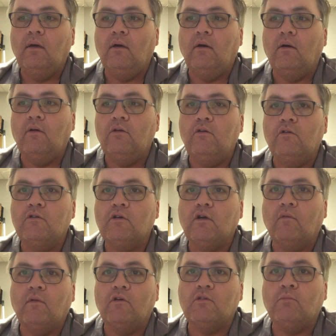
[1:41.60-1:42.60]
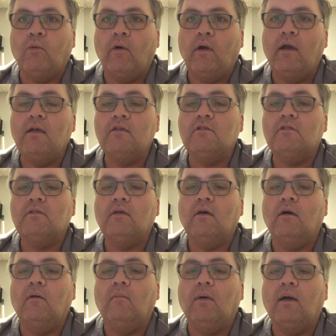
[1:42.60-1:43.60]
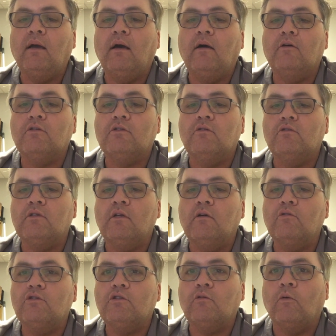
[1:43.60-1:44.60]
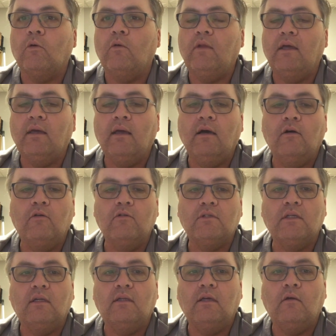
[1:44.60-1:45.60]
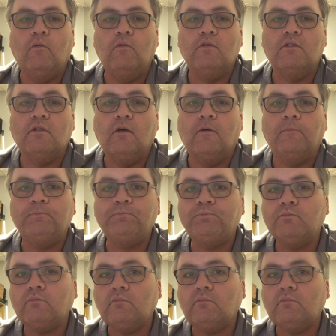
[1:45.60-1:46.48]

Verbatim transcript: Uh, you deserve those breaks uh, because there's no story that goes that there was um,